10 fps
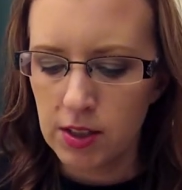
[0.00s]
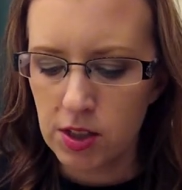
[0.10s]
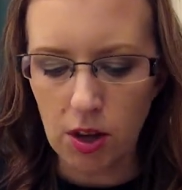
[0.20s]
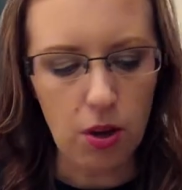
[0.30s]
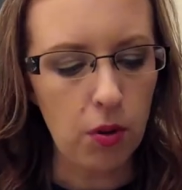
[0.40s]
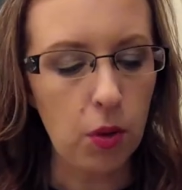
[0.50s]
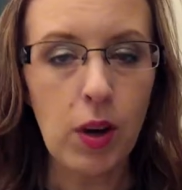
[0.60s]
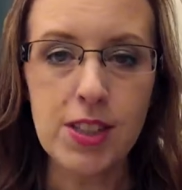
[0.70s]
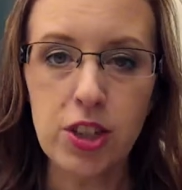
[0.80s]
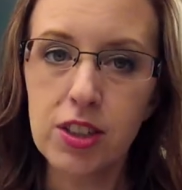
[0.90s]
So it
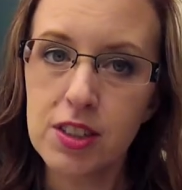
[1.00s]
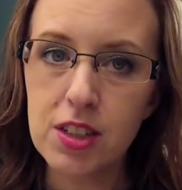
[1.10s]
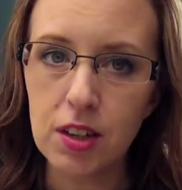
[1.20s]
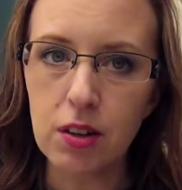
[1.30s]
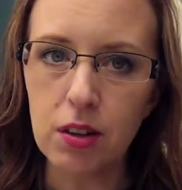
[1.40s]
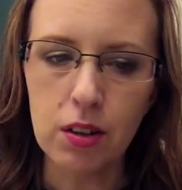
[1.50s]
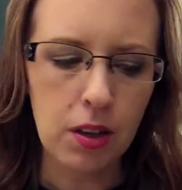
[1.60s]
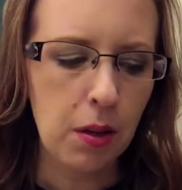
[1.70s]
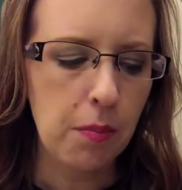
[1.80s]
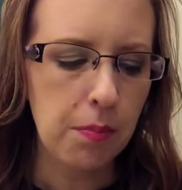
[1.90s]
was a good deal,
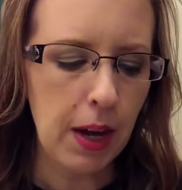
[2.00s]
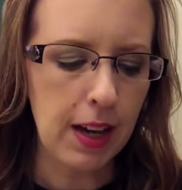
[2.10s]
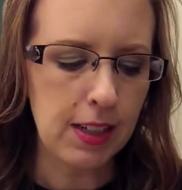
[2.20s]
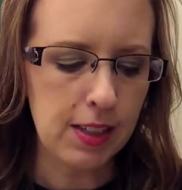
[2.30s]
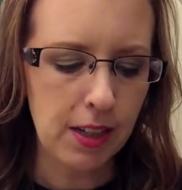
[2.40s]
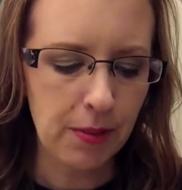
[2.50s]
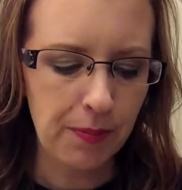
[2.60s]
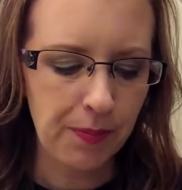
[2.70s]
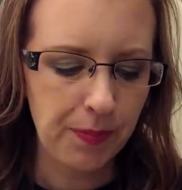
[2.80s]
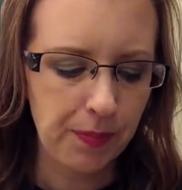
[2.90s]
but
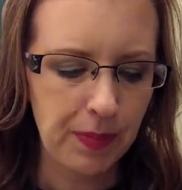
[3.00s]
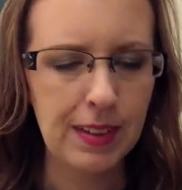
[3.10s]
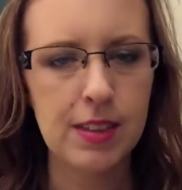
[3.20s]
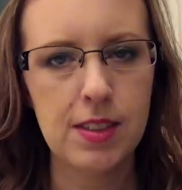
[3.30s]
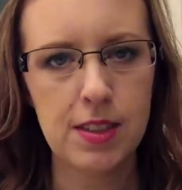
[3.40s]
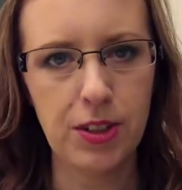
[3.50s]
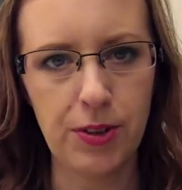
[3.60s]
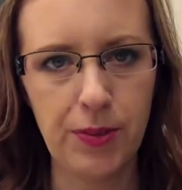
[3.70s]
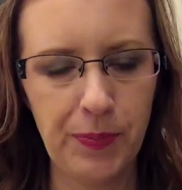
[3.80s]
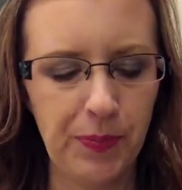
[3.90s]

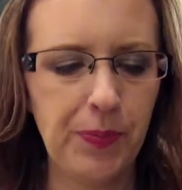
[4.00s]
still.